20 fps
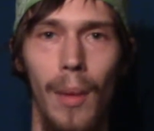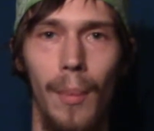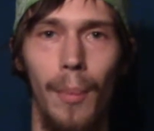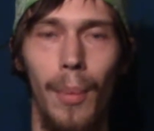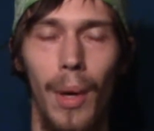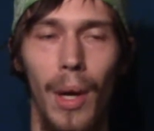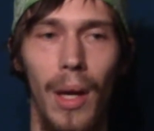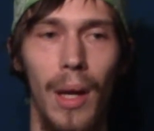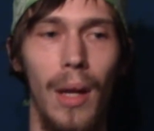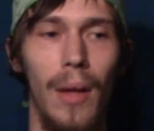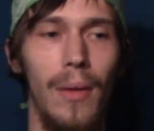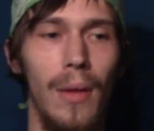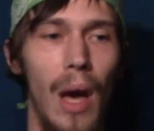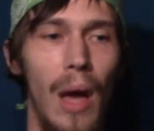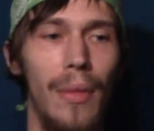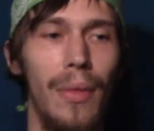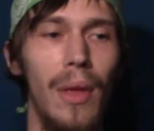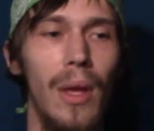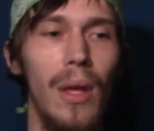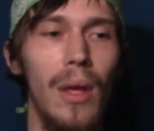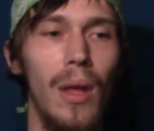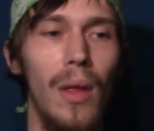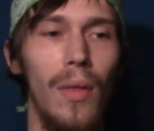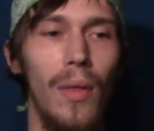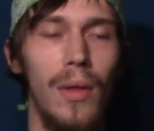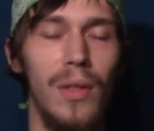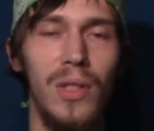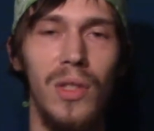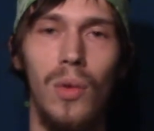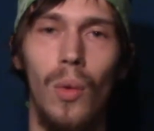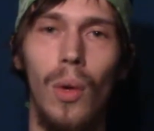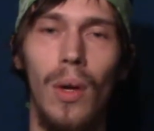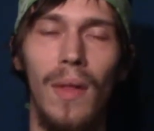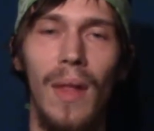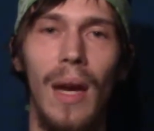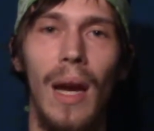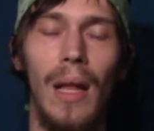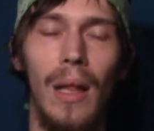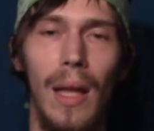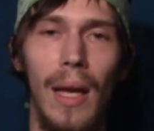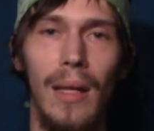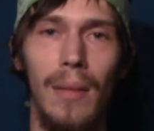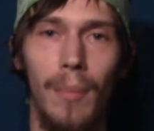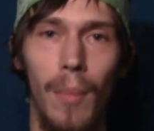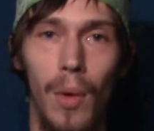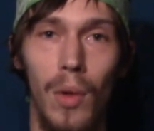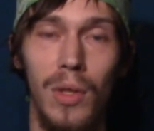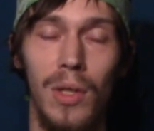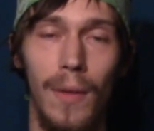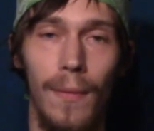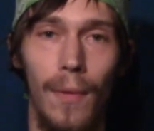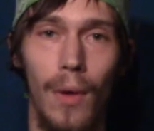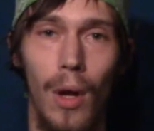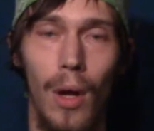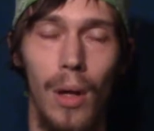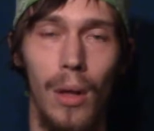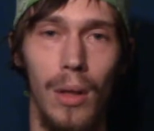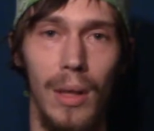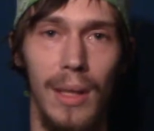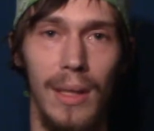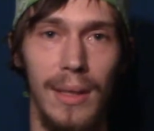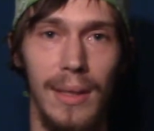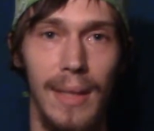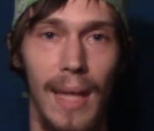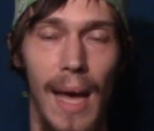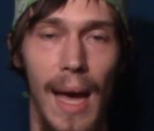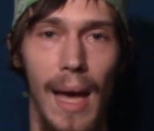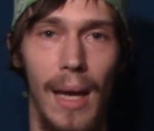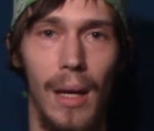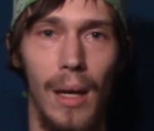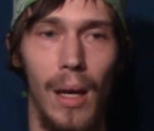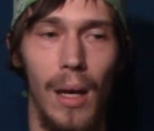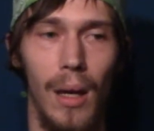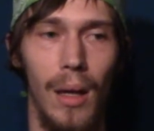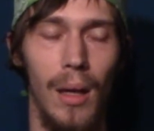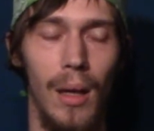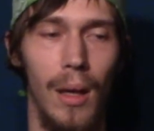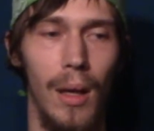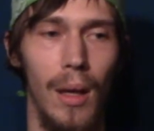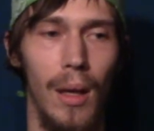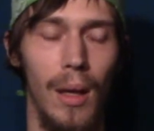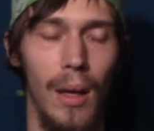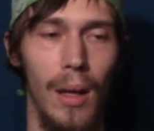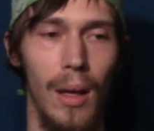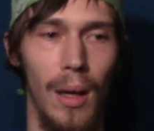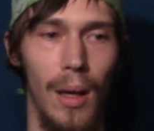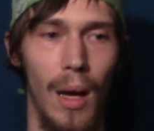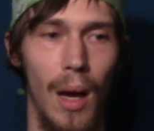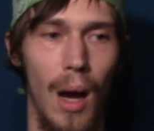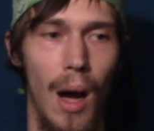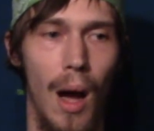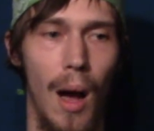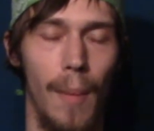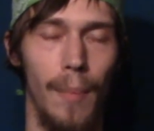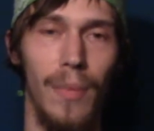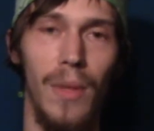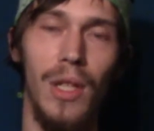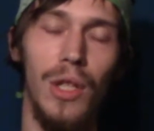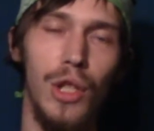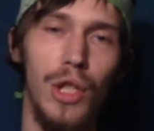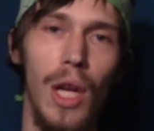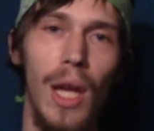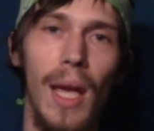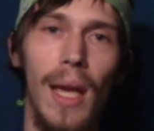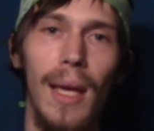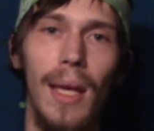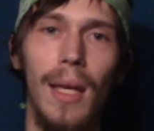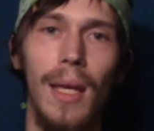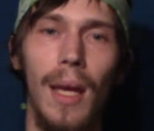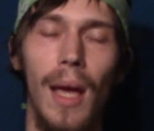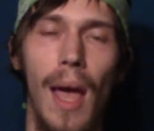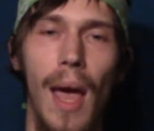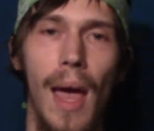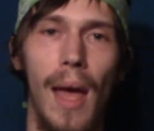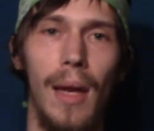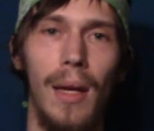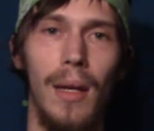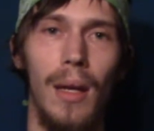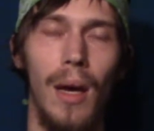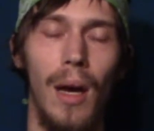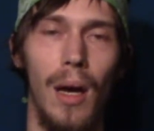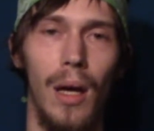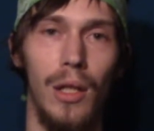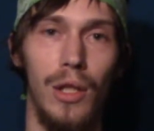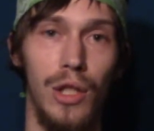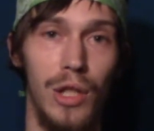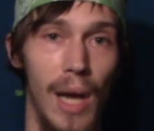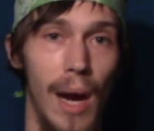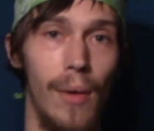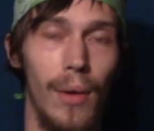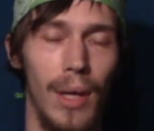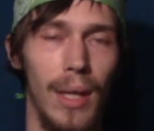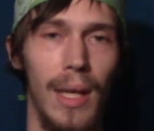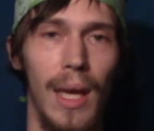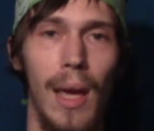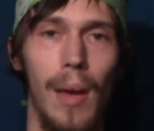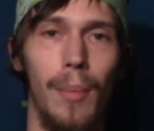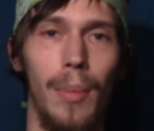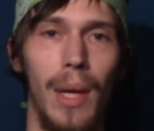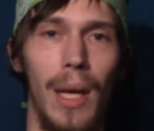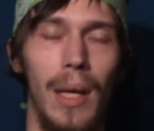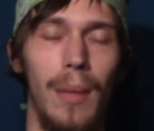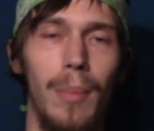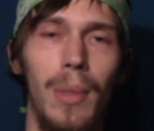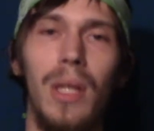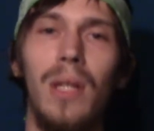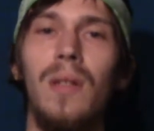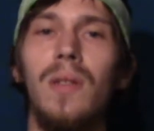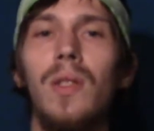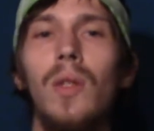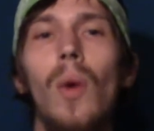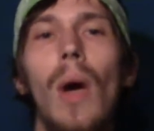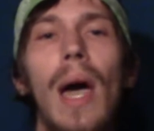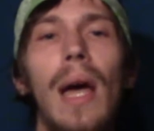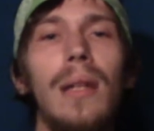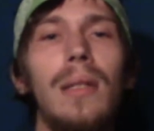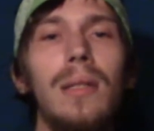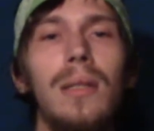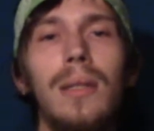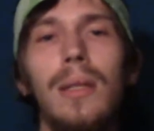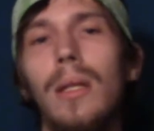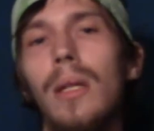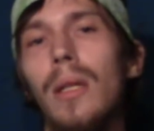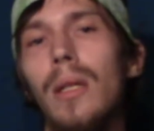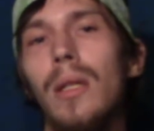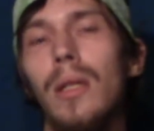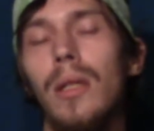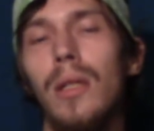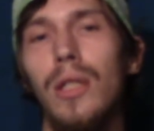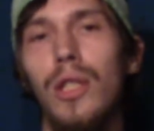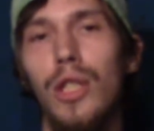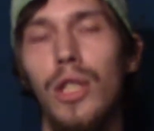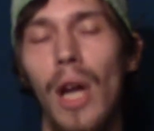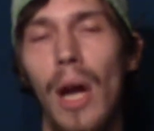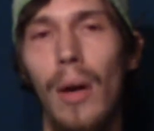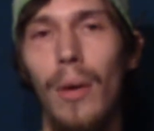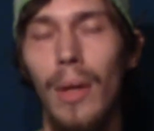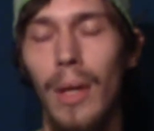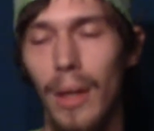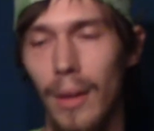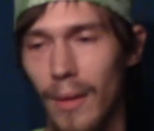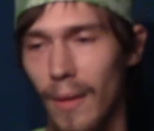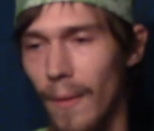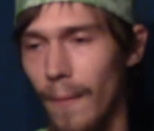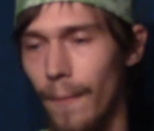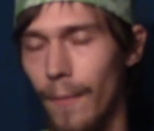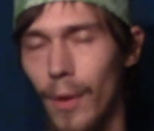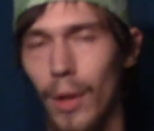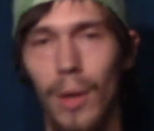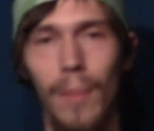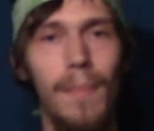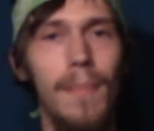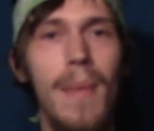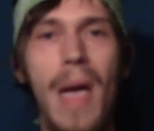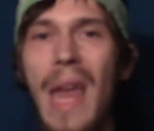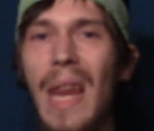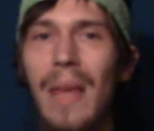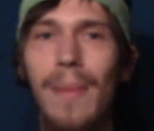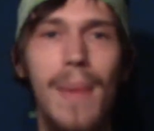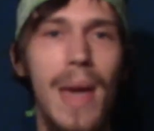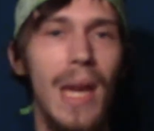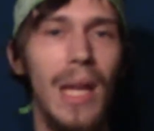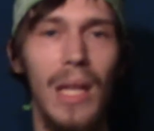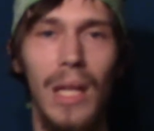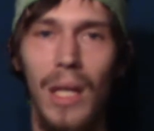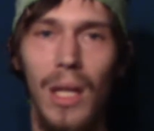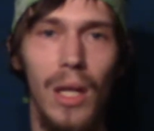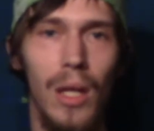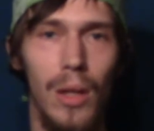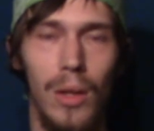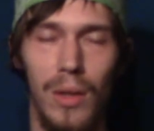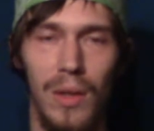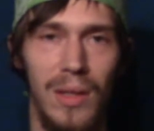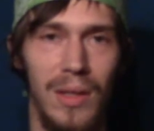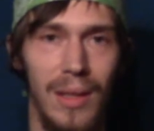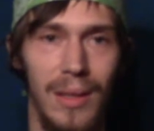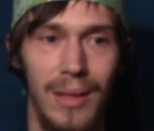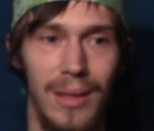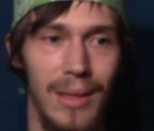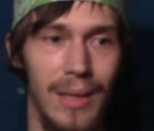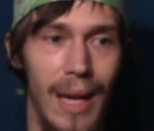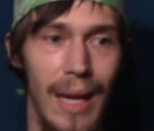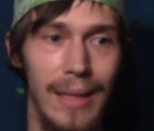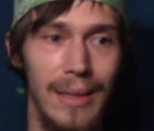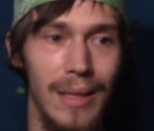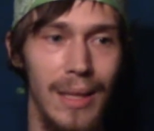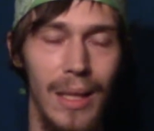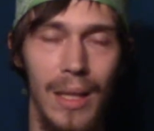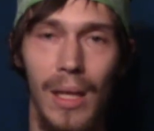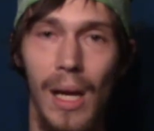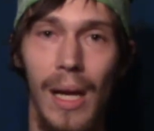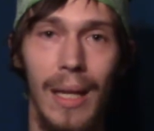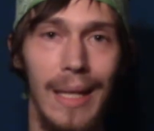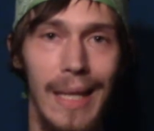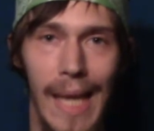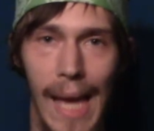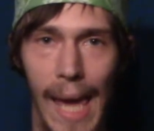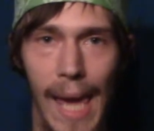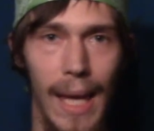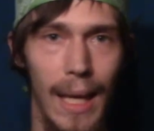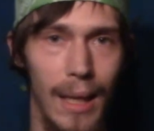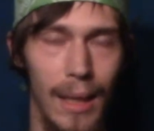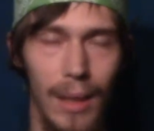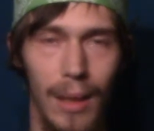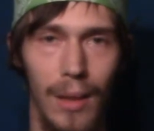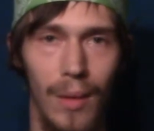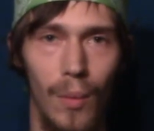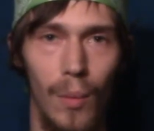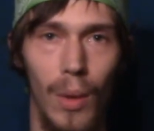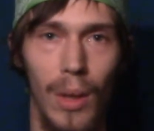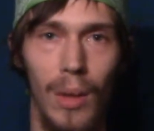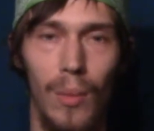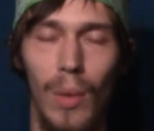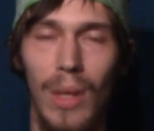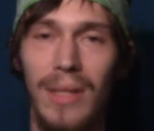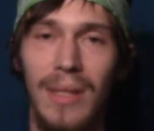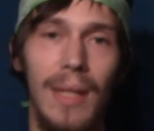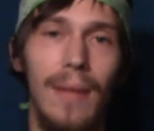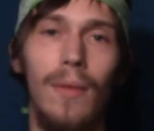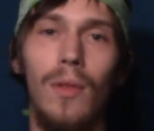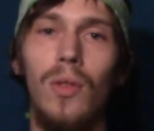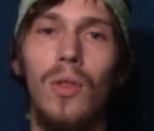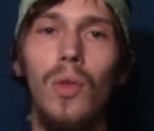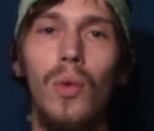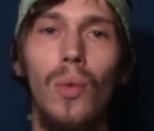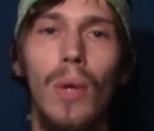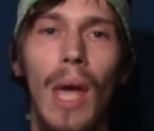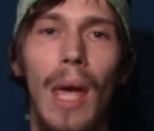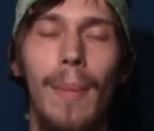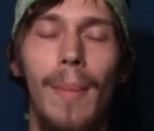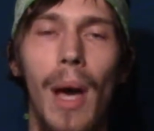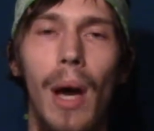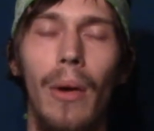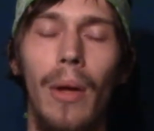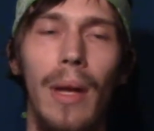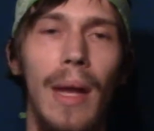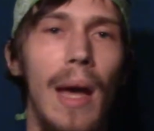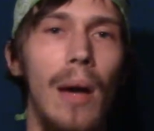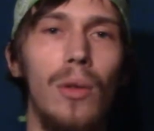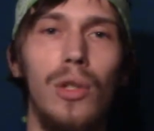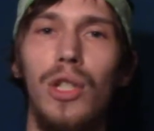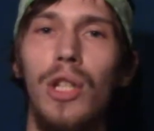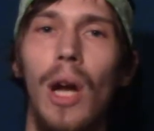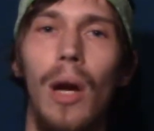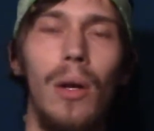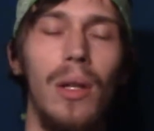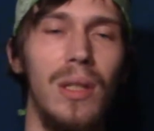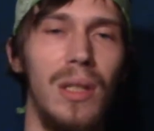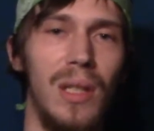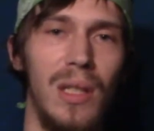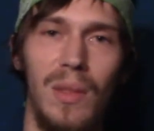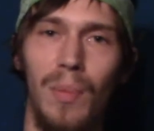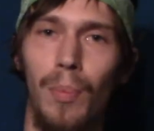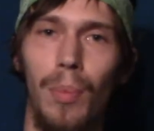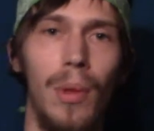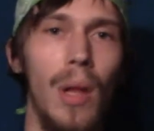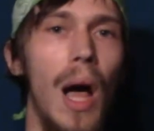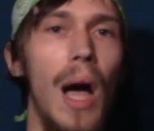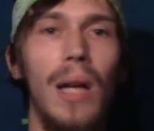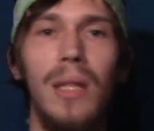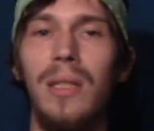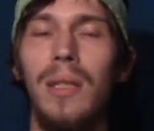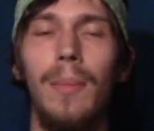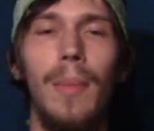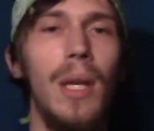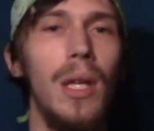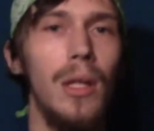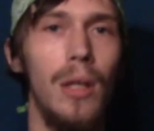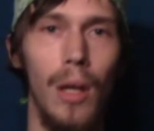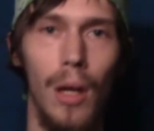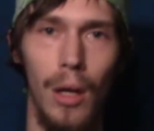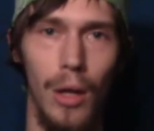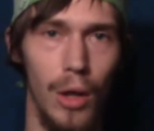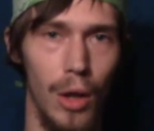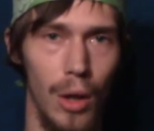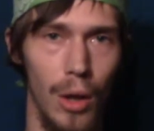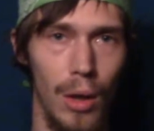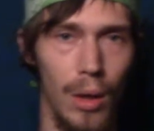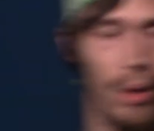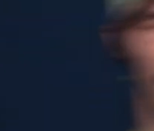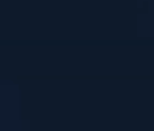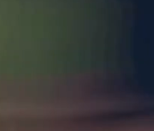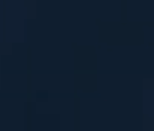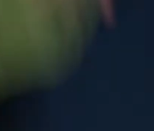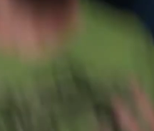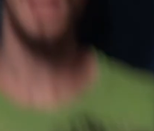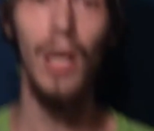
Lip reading: But I think the story that I like most of all is that the Jake and Sherry campaign, because you hadn't seen Sherry for many, many years, since 1998 when Resident Evil 2 came out, and now Sherry's this blossoming young girl.